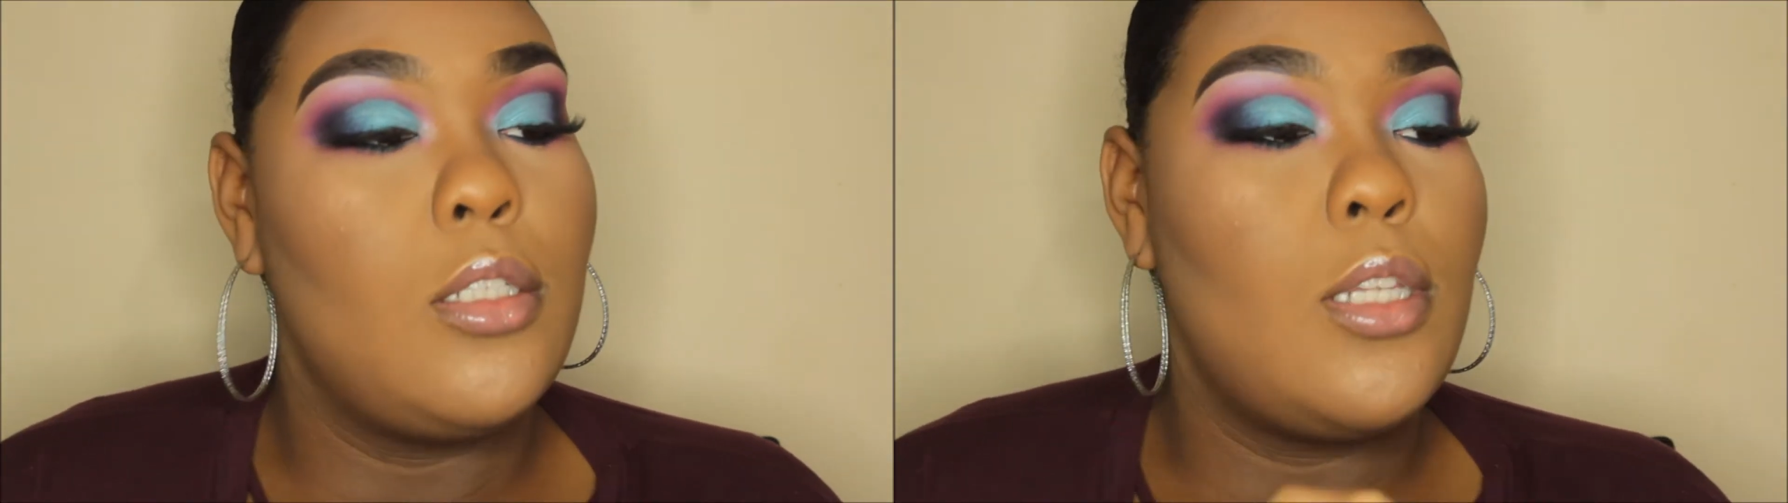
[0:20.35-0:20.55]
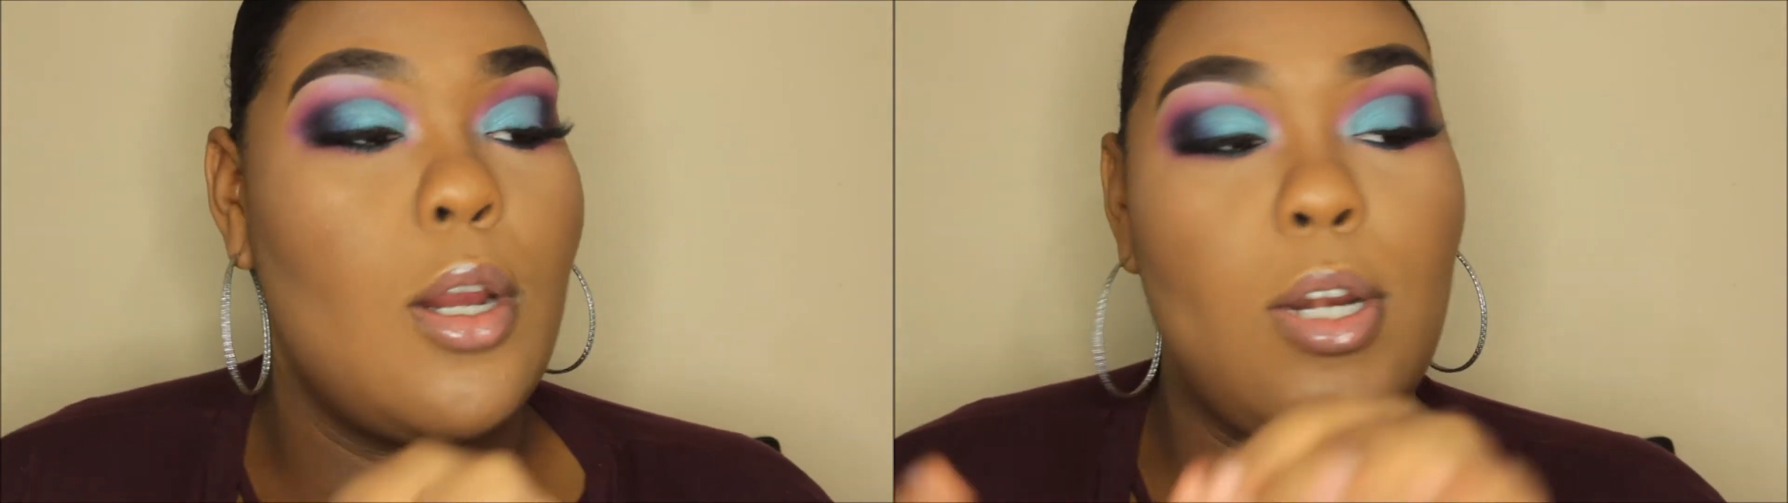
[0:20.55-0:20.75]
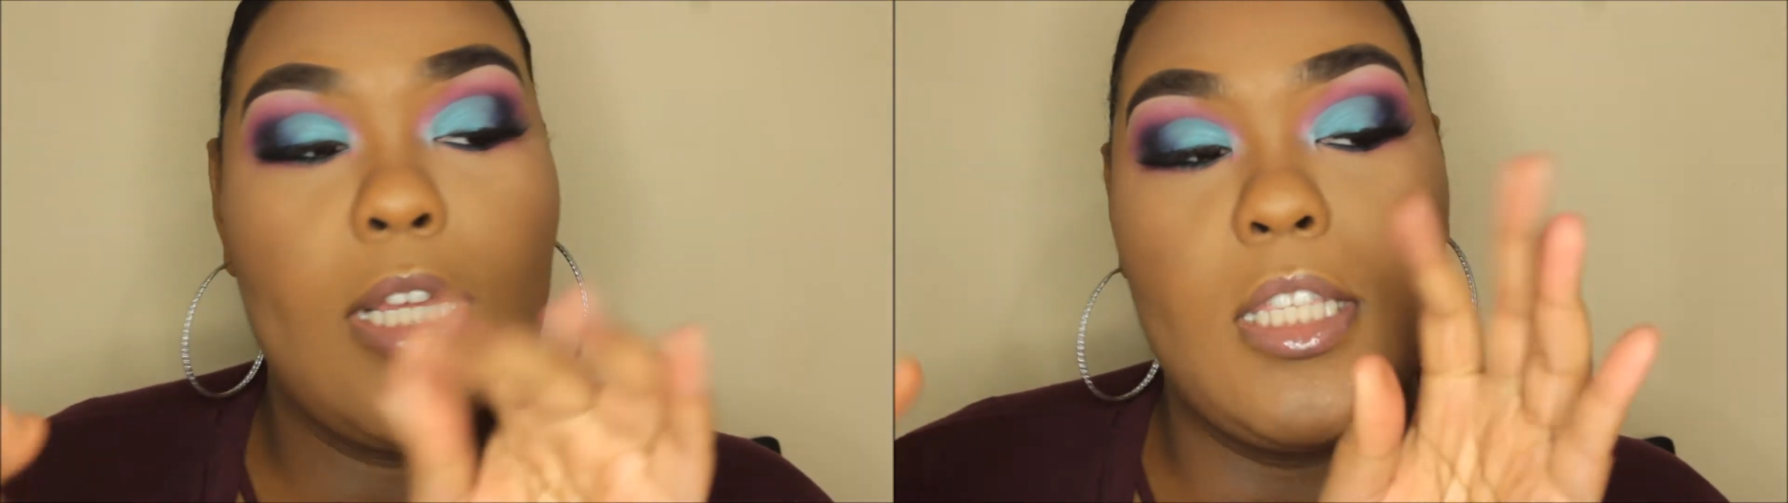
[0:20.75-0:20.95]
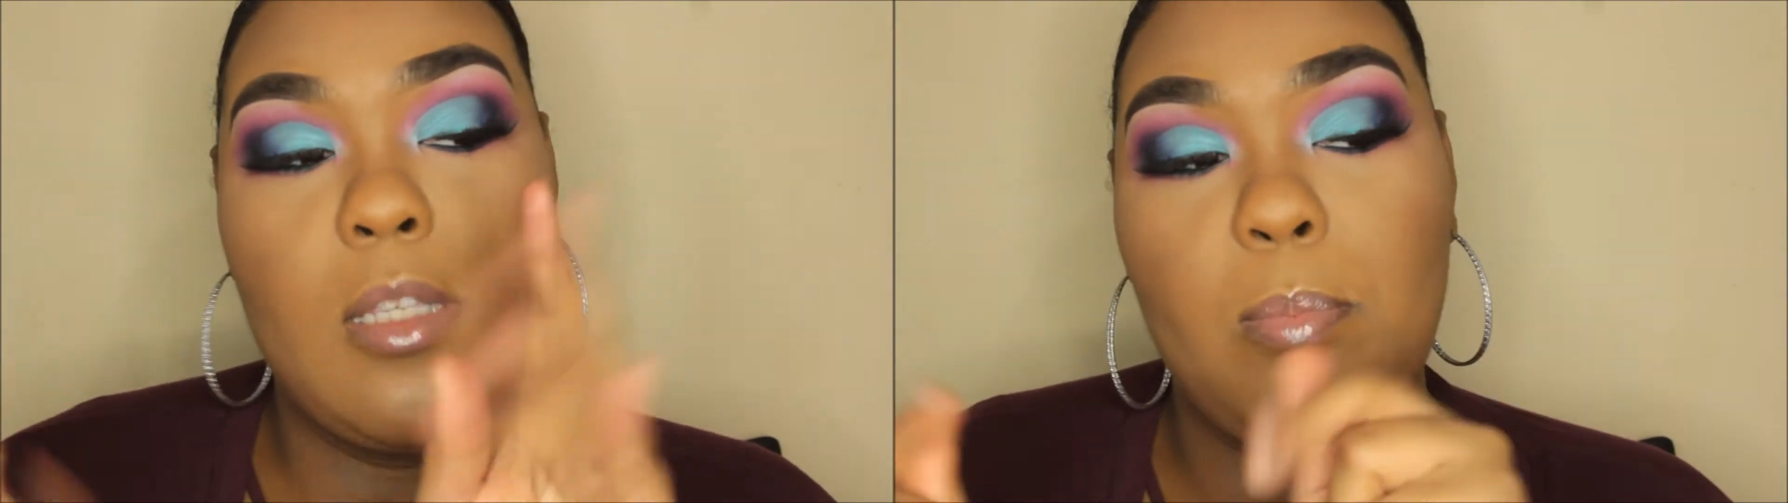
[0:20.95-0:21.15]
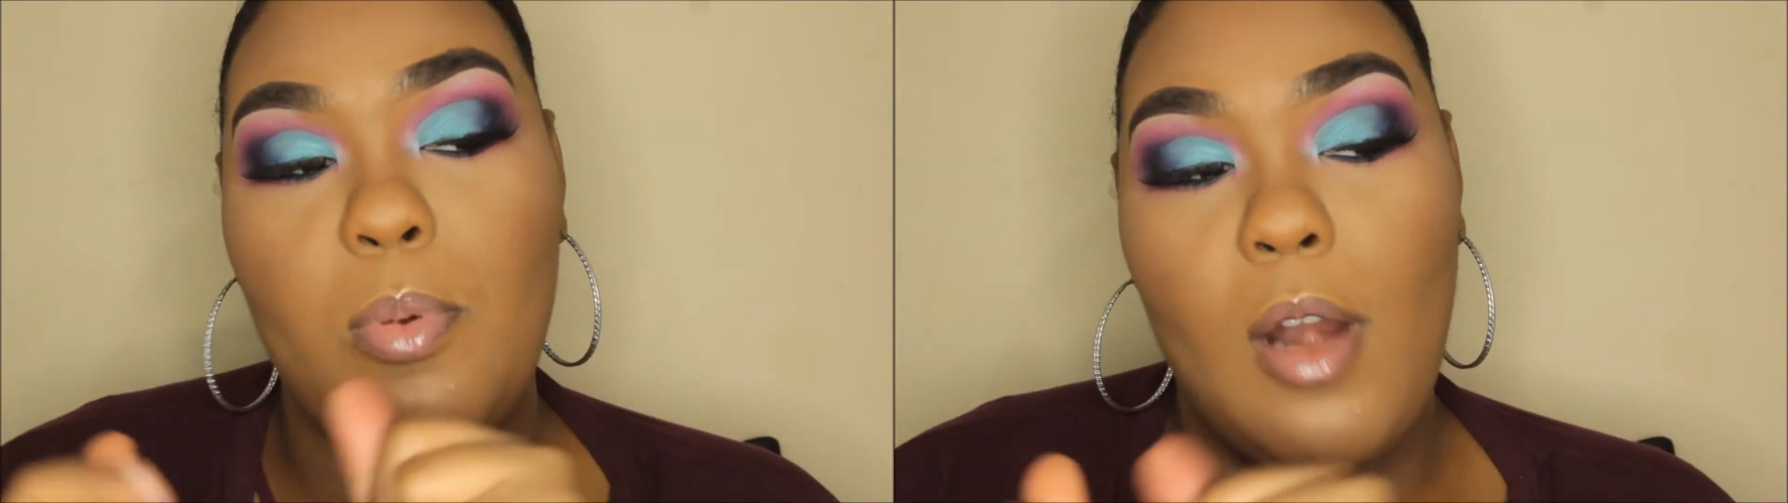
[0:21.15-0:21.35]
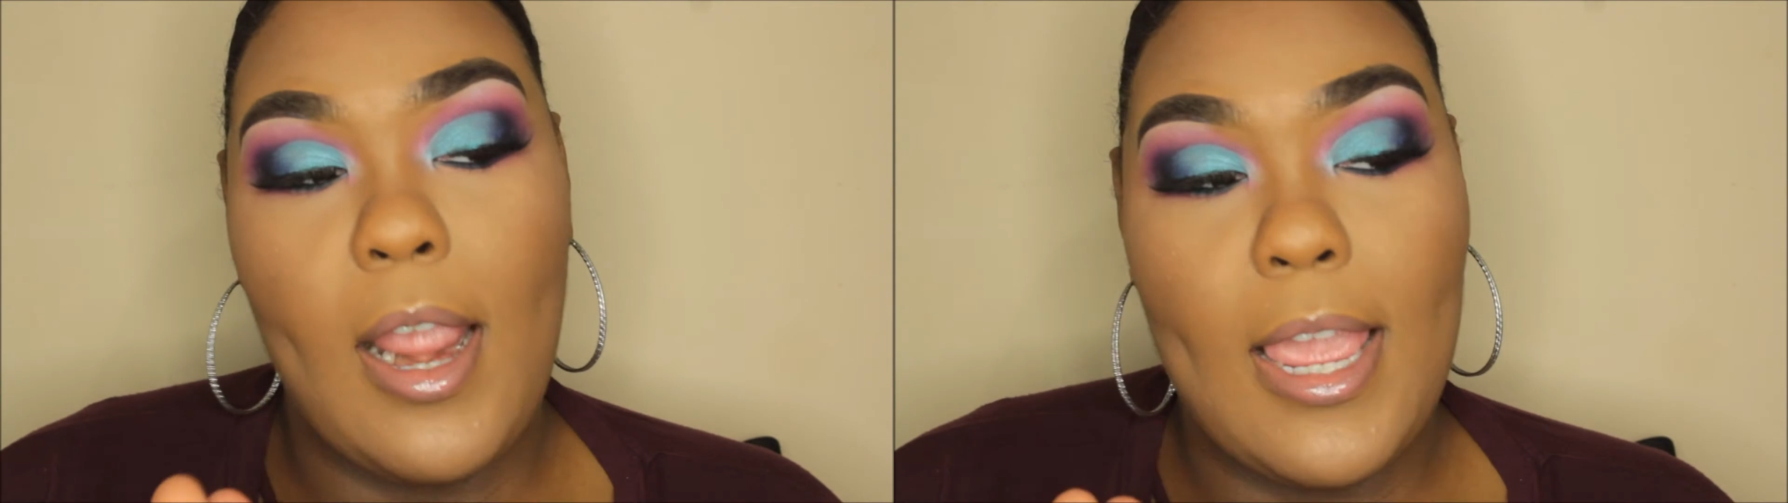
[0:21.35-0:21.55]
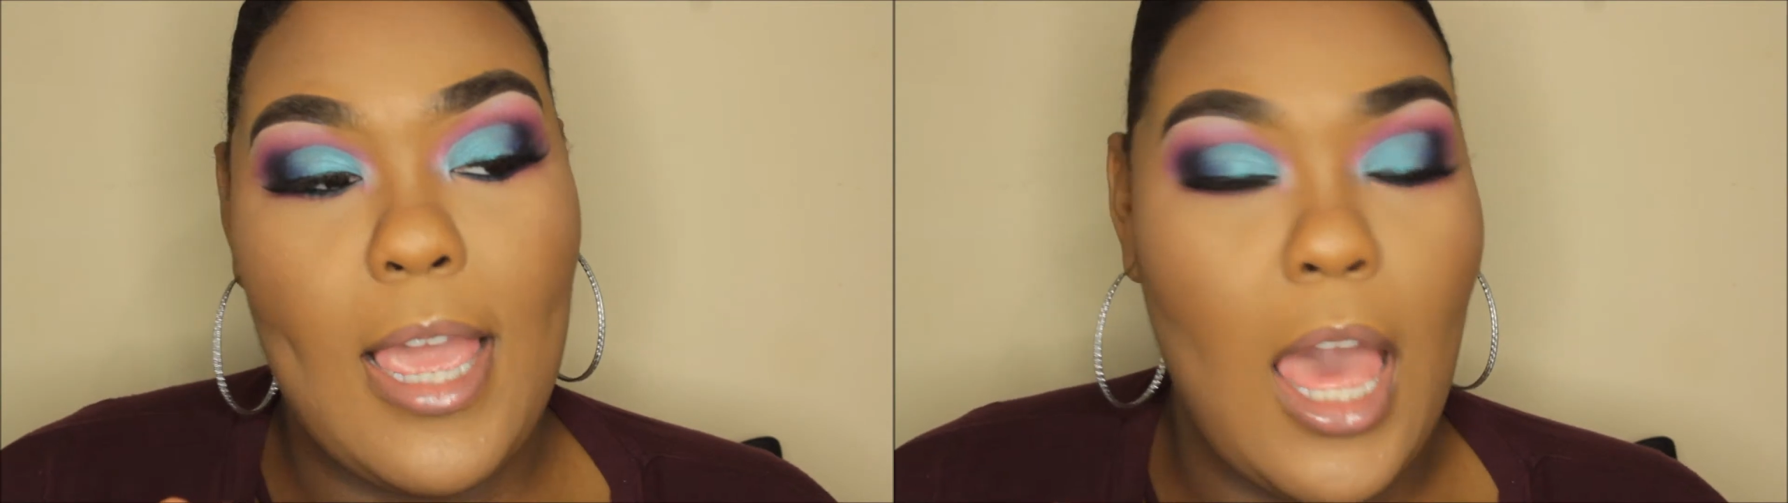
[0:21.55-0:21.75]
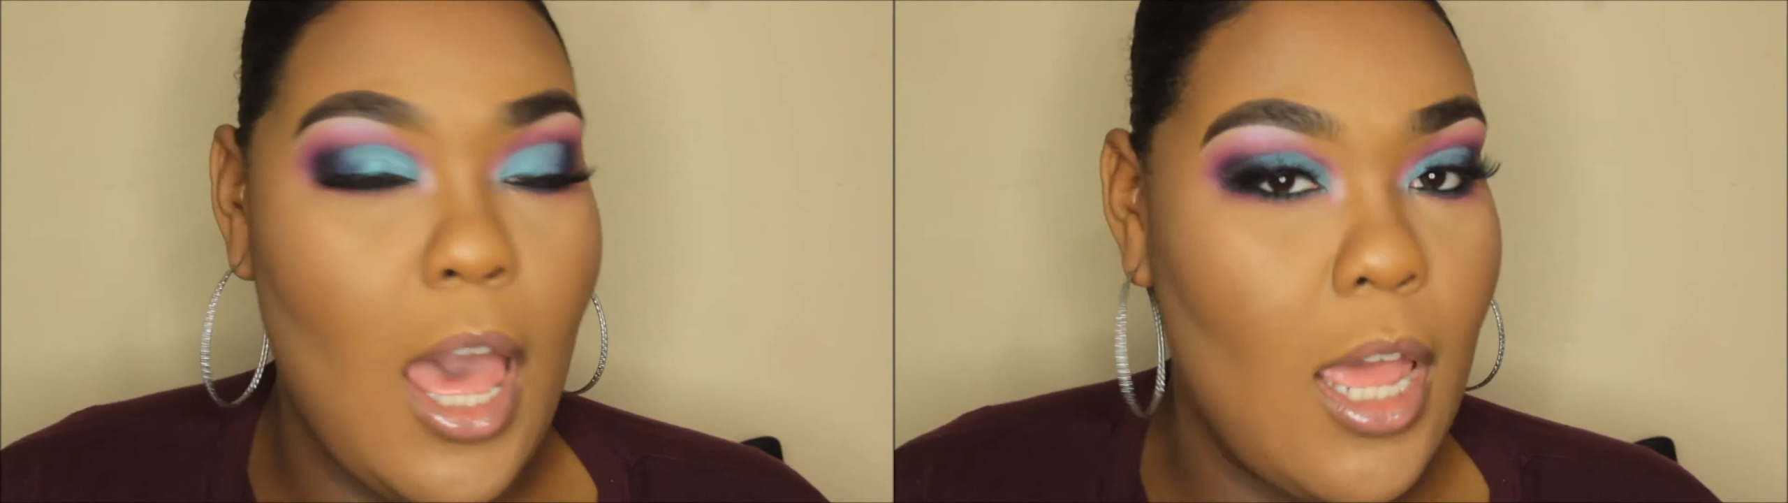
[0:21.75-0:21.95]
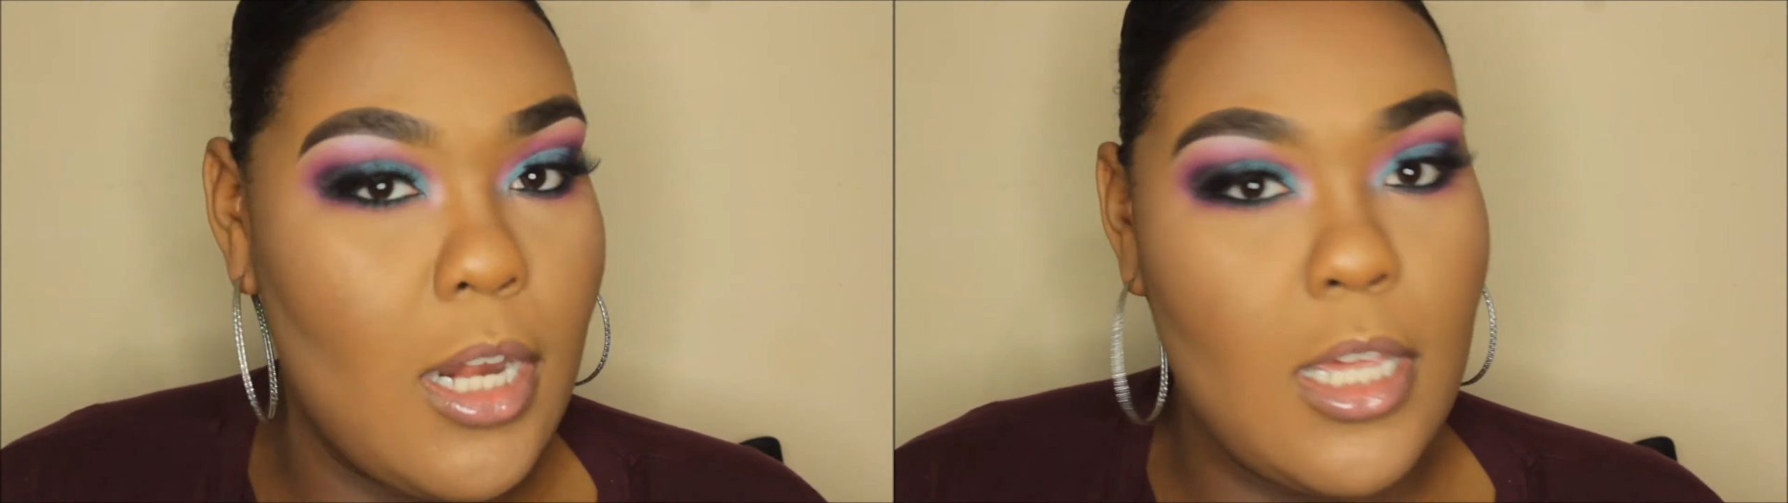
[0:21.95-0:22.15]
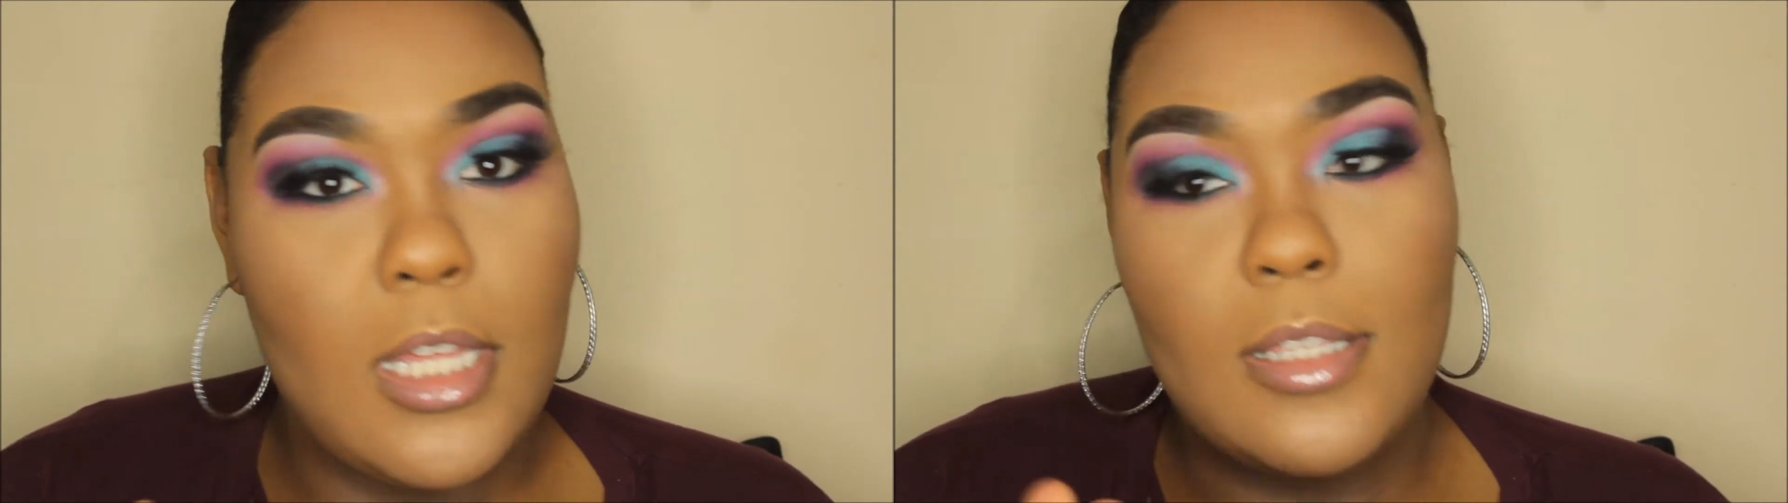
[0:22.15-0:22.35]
dirty Sprite kind of